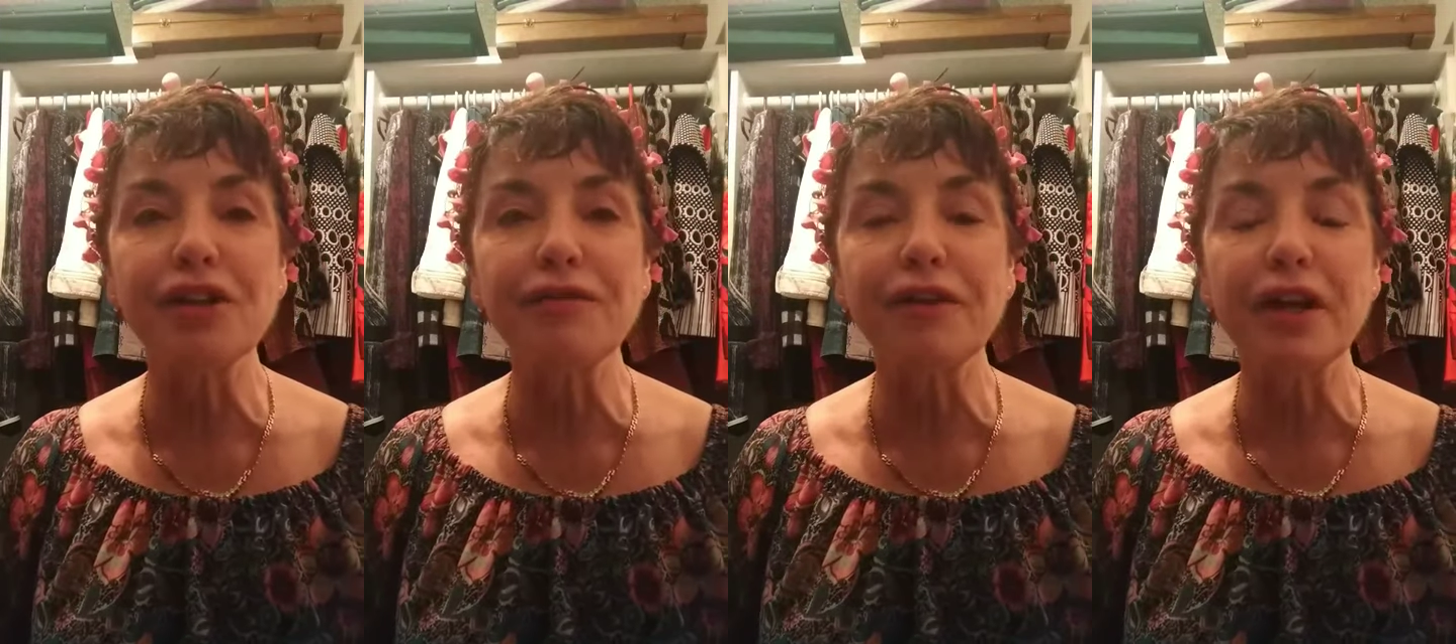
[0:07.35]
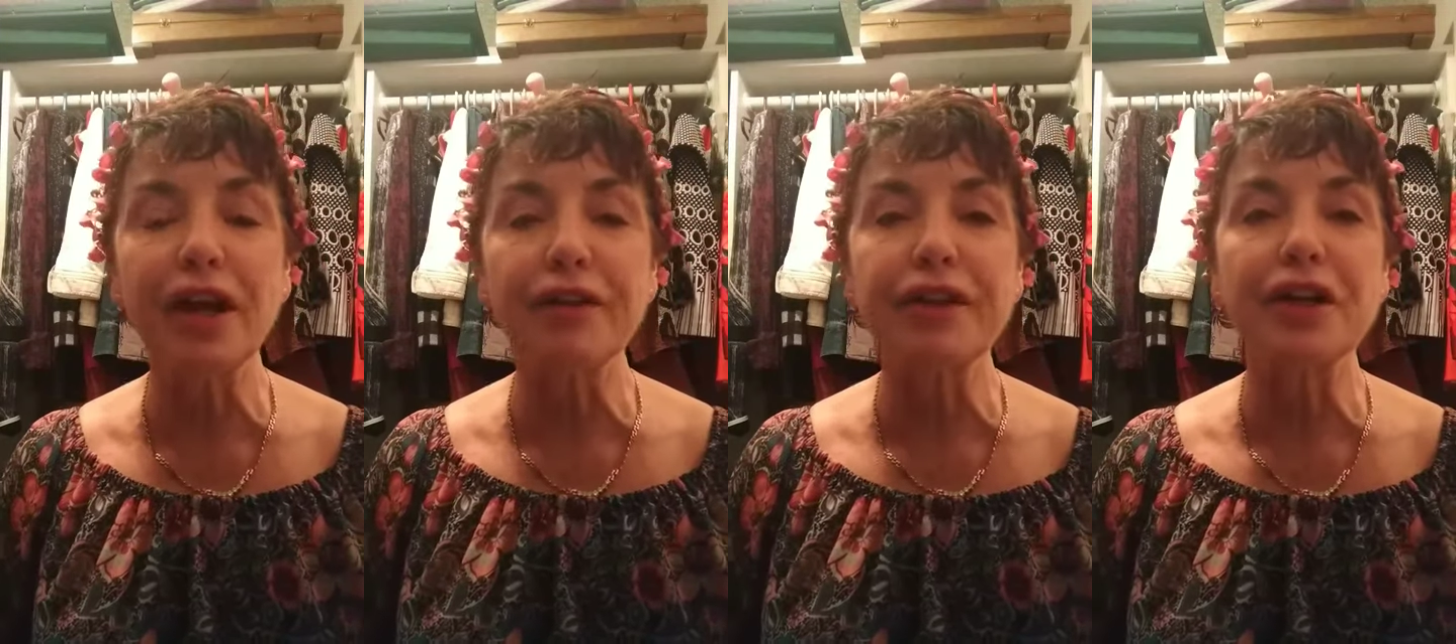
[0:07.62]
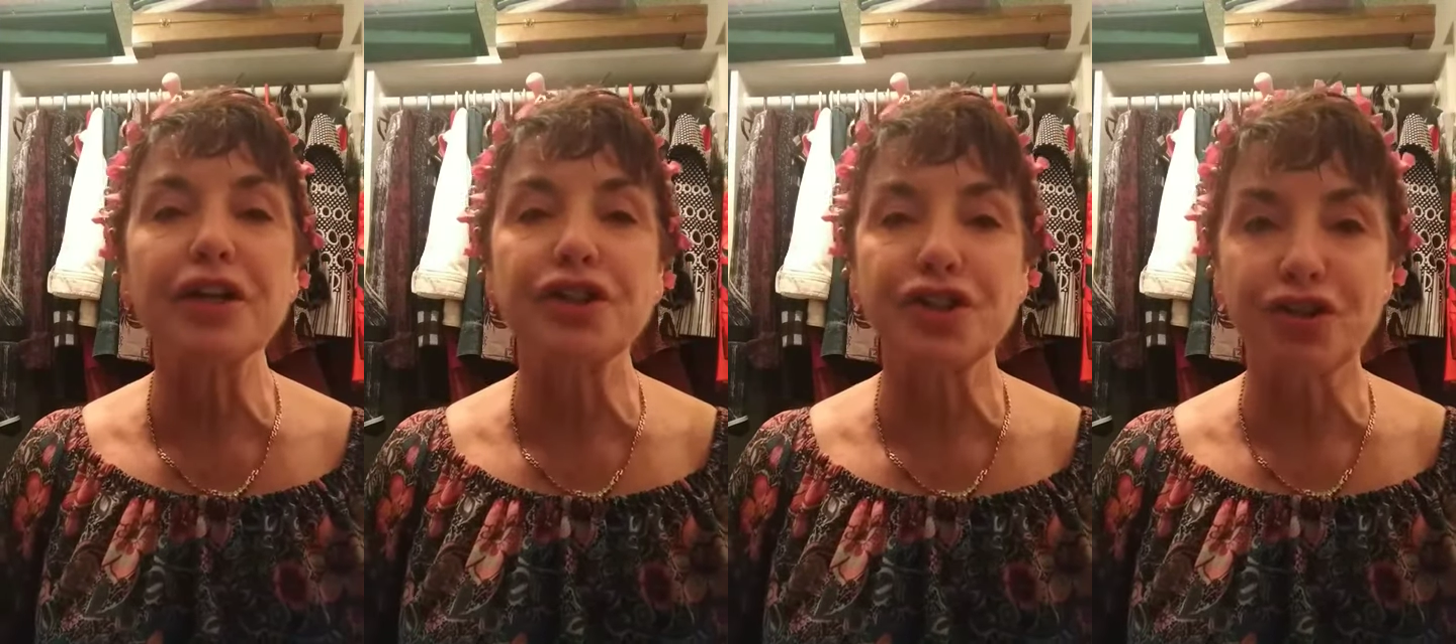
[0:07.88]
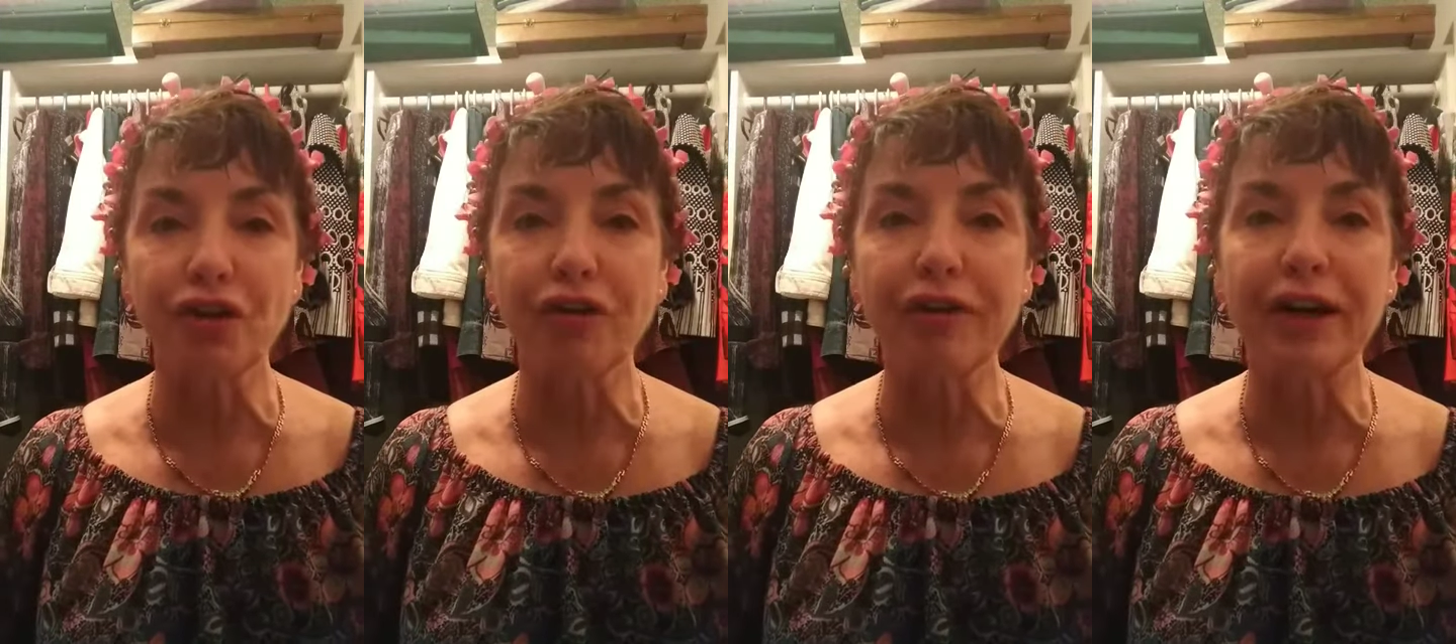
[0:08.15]
of another
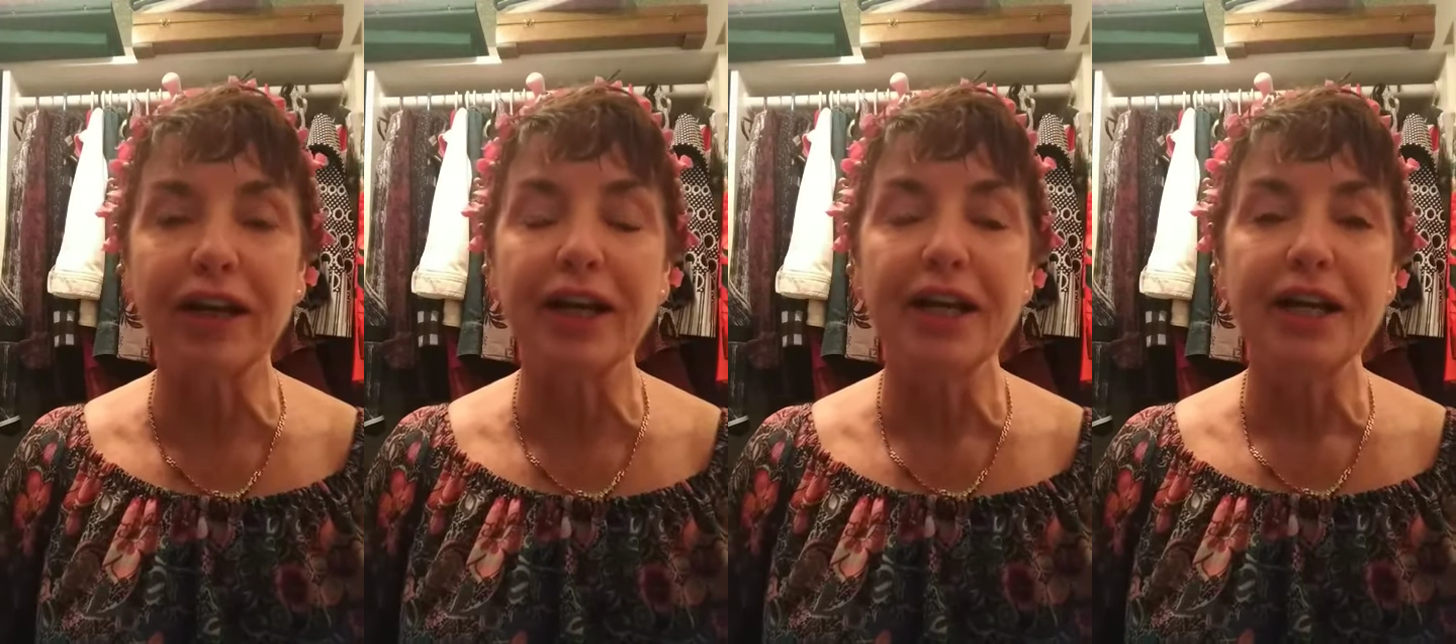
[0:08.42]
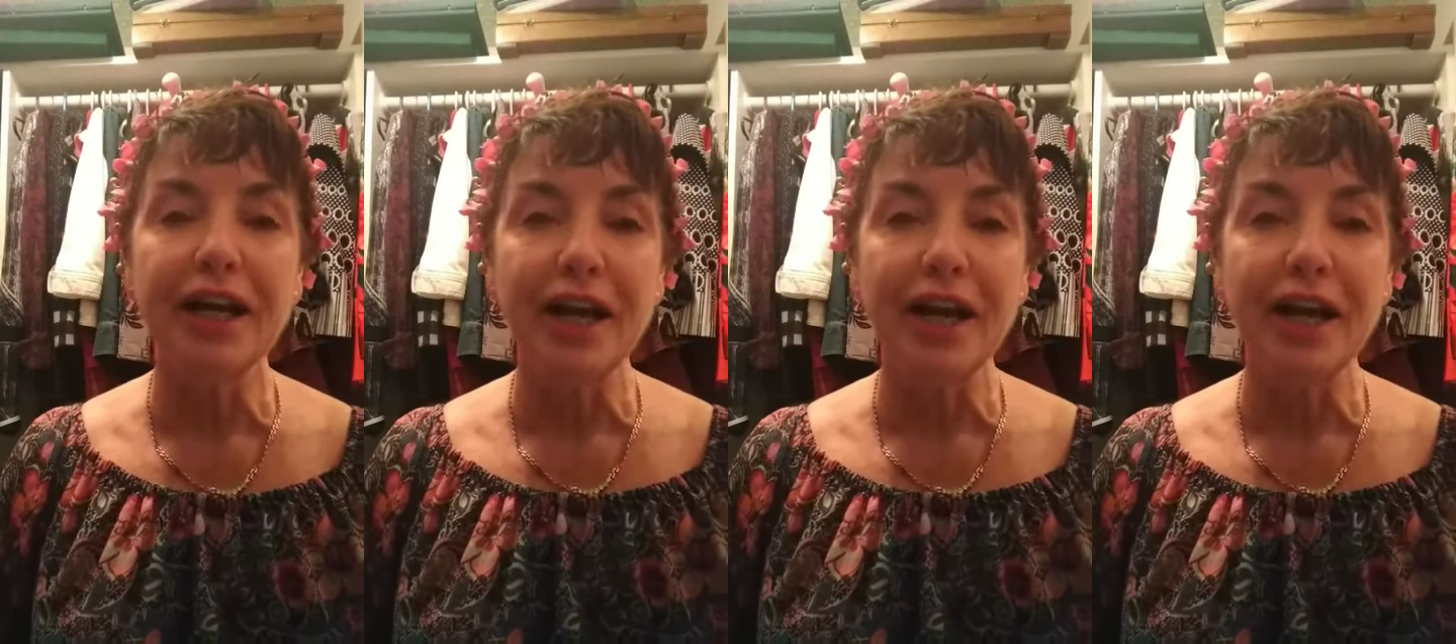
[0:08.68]
historic